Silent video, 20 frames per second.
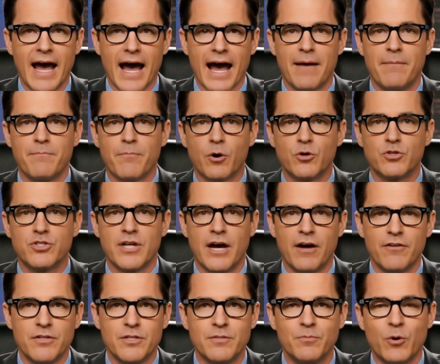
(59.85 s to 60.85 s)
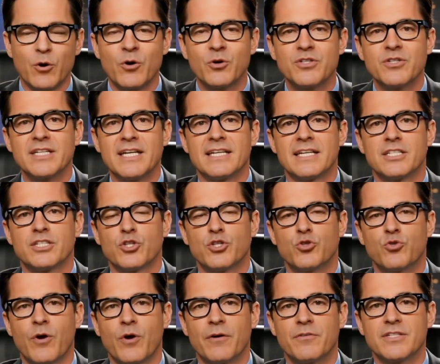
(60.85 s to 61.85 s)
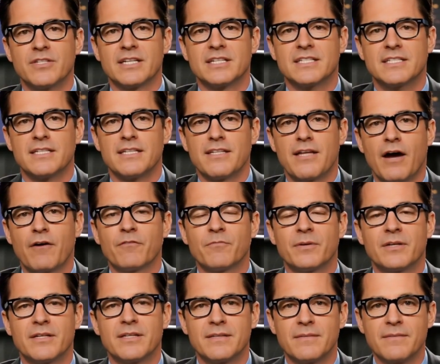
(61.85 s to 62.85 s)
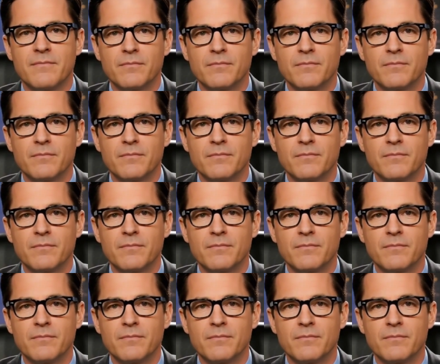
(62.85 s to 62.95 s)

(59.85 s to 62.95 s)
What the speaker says: and most other democracies use representative government.